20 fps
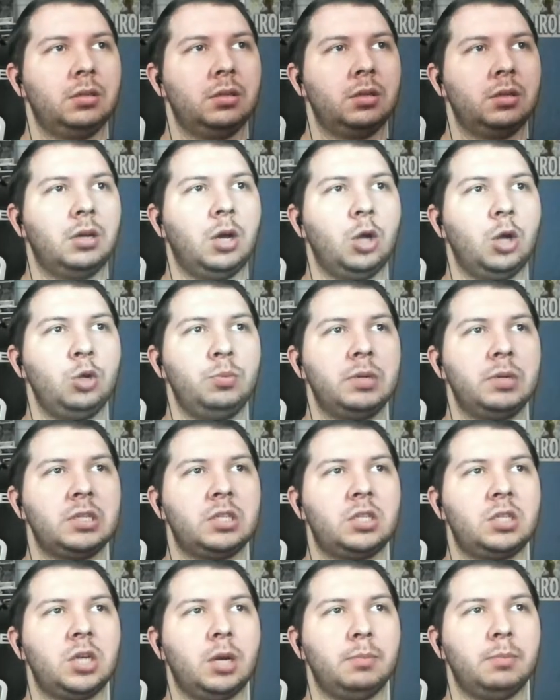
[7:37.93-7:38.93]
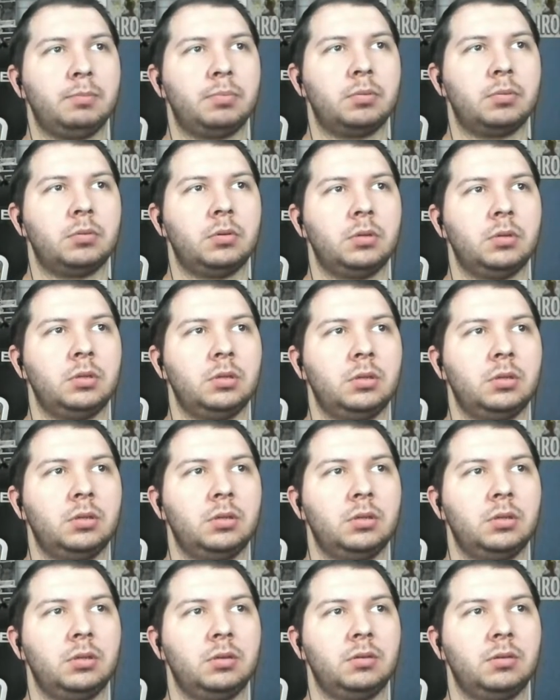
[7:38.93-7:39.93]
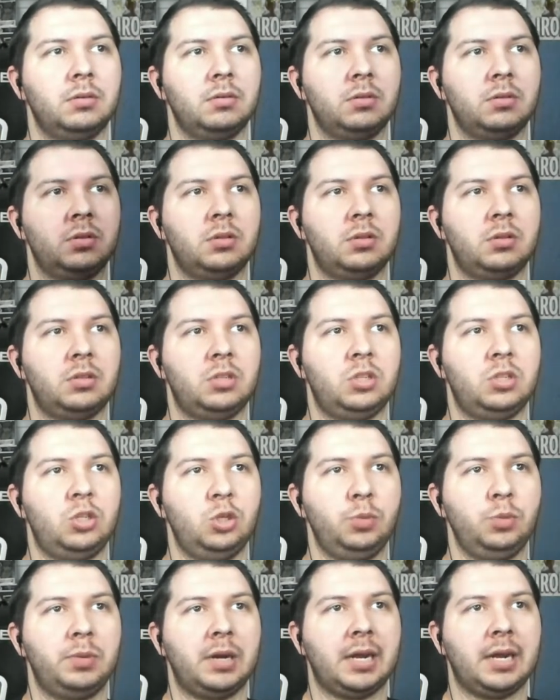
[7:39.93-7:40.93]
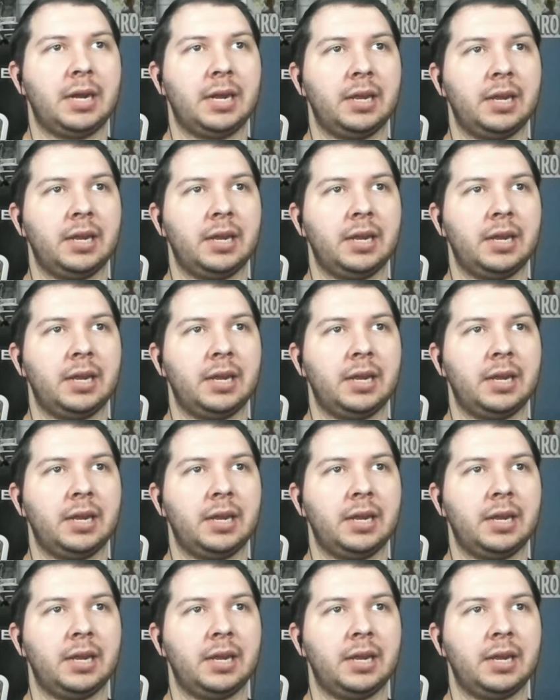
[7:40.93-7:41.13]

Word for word: Oh, you best jump. Stupid high.